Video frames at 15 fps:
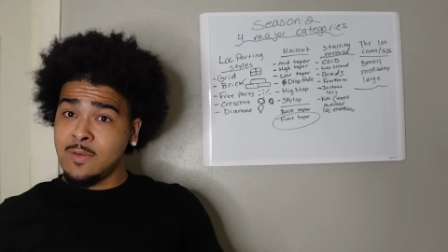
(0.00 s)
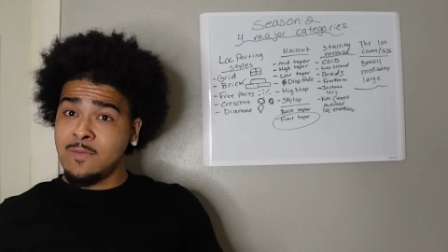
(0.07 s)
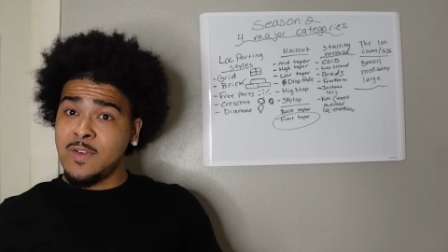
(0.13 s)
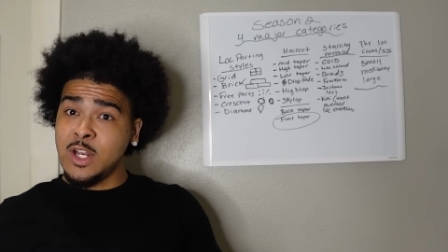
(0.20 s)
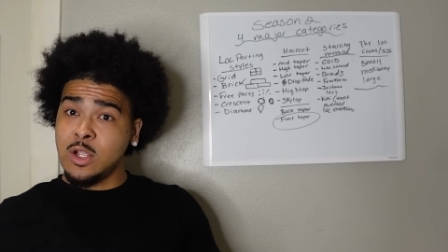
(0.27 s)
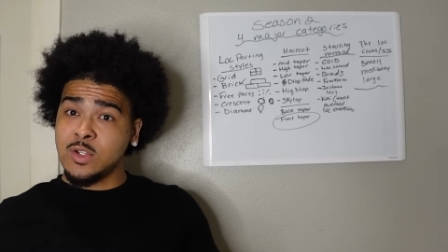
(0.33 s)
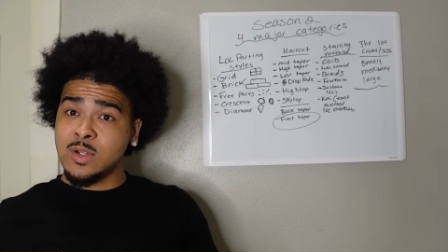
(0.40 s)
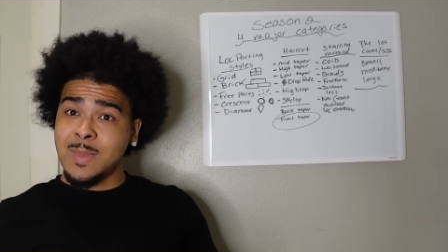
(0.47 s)

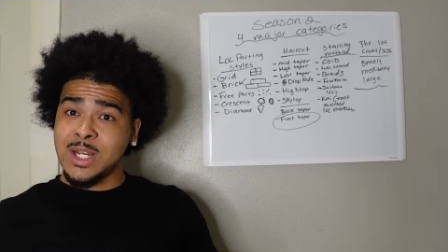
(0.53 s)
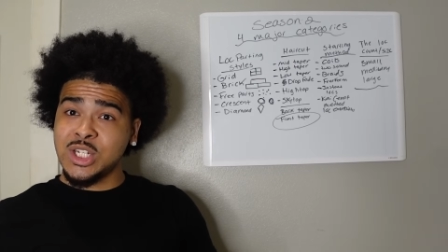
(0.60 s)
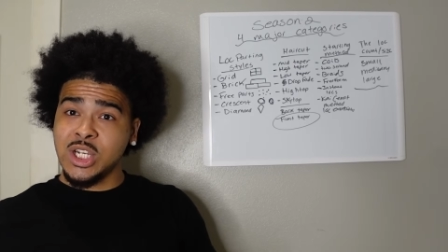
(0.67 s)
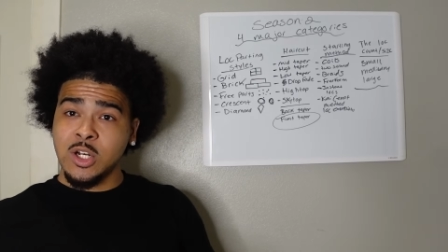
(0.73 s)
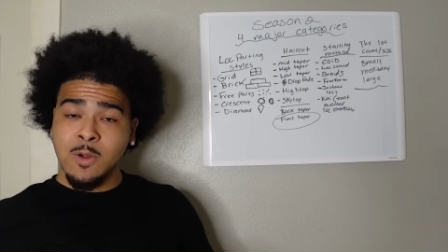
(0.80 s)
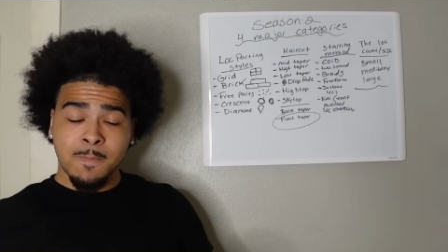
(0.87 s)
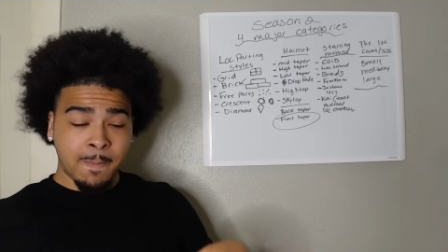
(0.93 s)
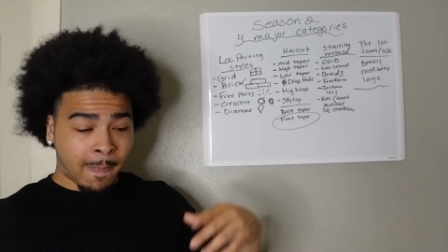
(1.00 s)
Videos on my
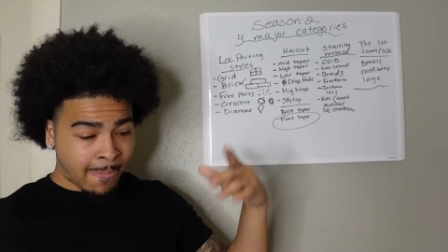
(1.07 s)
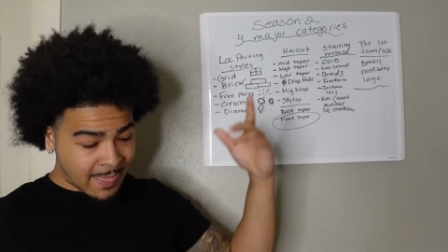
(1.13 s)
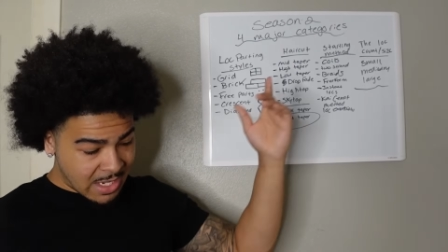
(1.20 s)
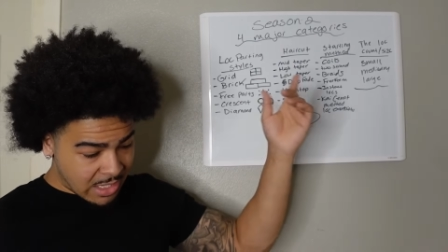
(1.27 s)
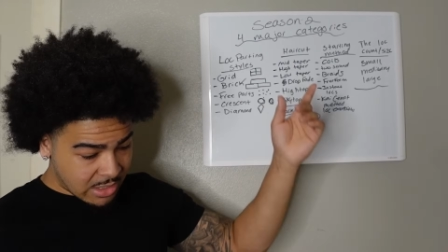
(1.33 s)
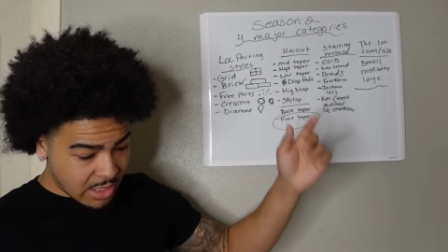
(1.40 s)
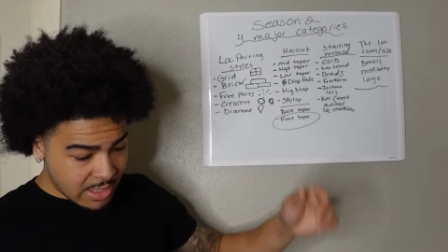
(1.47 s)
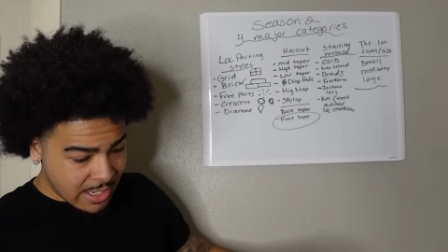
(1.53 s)
channel, I
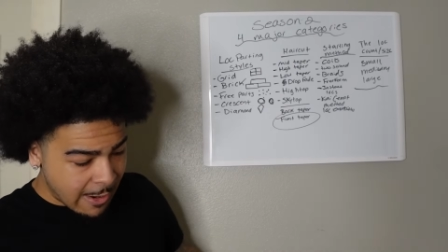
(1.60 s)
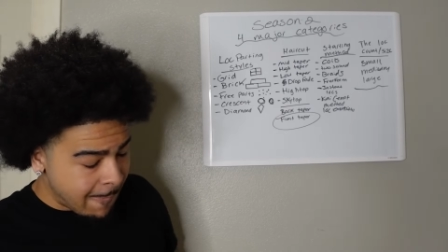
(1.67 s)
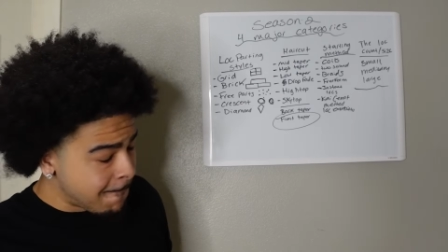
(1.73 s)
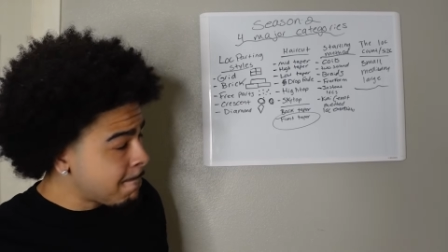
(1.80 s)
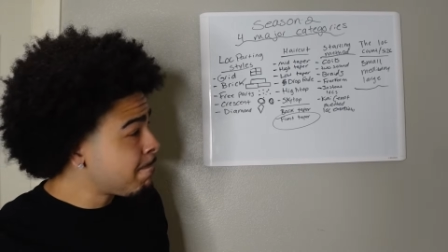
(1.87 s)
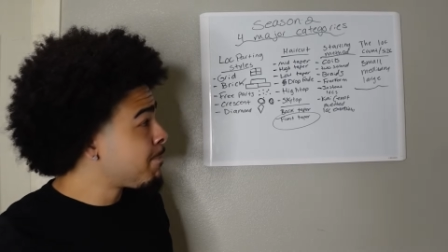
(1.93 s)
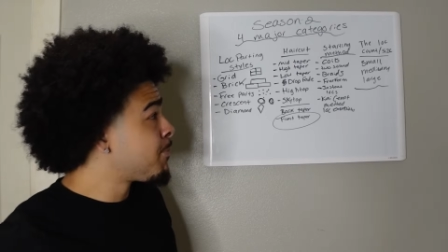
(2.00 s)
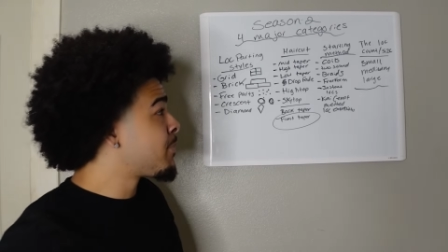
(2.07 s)
cut it
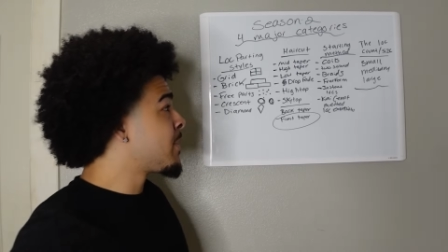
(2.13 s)
out.